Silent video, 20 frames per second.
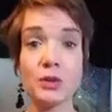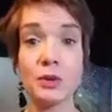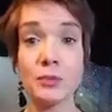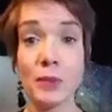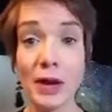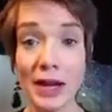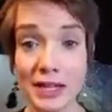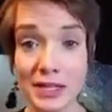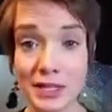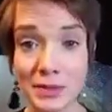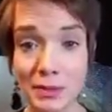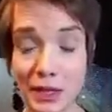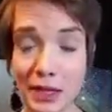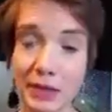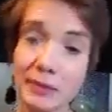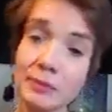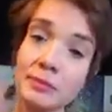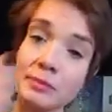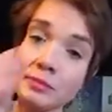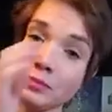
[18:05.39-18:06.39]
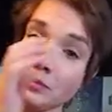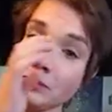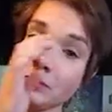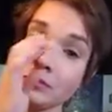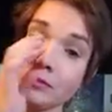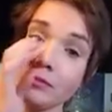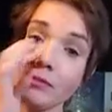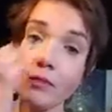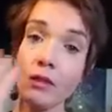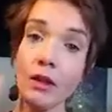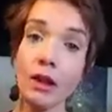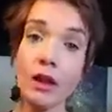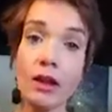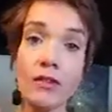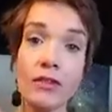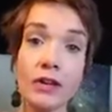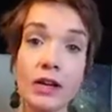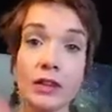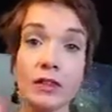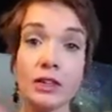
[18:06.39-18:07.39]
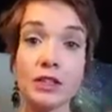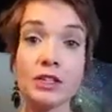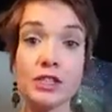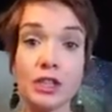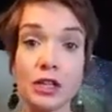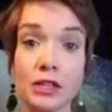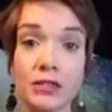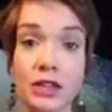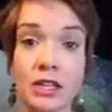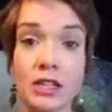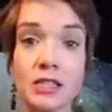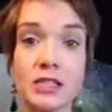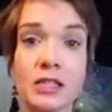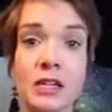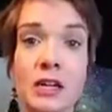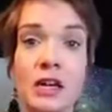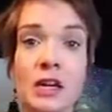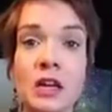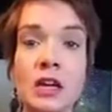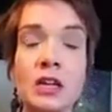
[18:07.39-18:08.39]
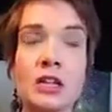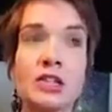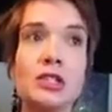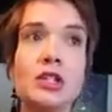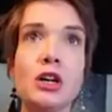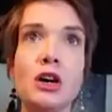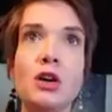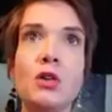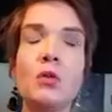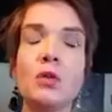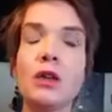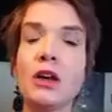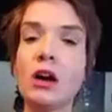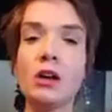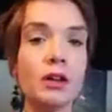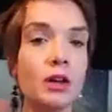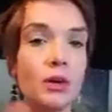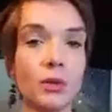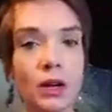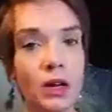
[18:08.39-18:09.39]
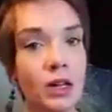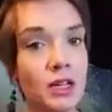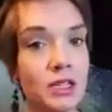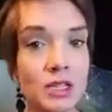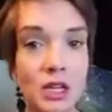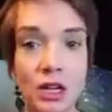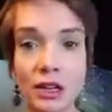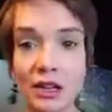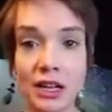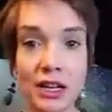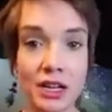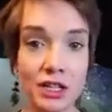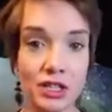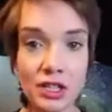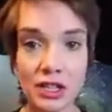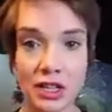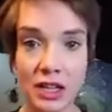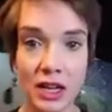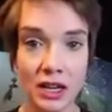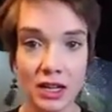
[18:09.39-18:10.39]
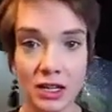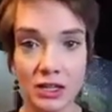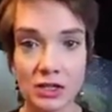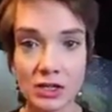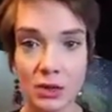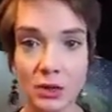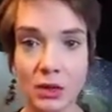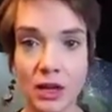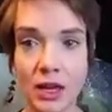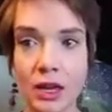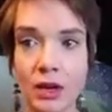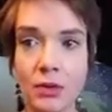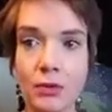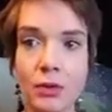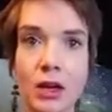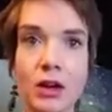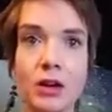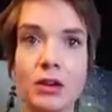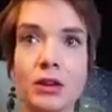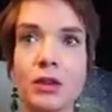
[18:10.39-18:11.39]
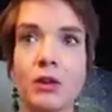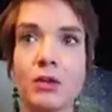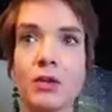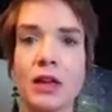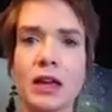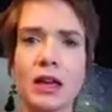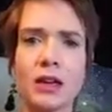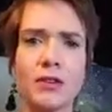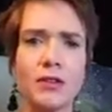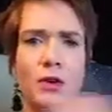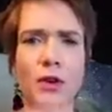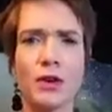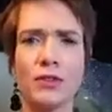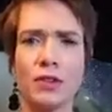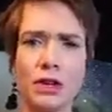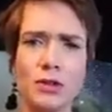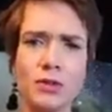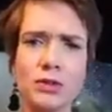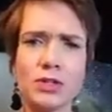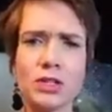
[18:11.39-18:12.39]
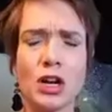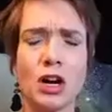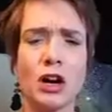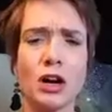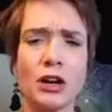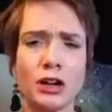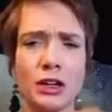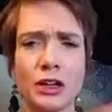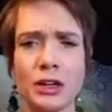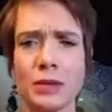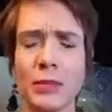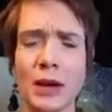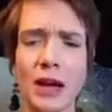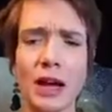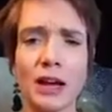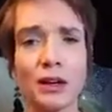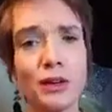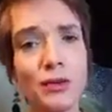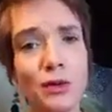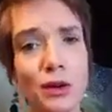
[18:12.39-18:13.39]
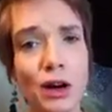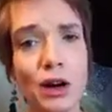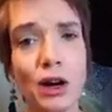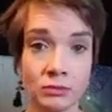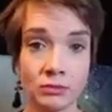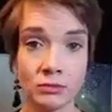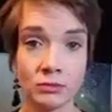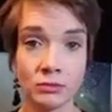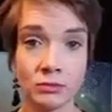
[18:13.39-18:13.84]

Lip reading: reminds me of another service. So we all know what a consolidation debt is, okay? We all know, like, if you have a used car and you need to buy a new car,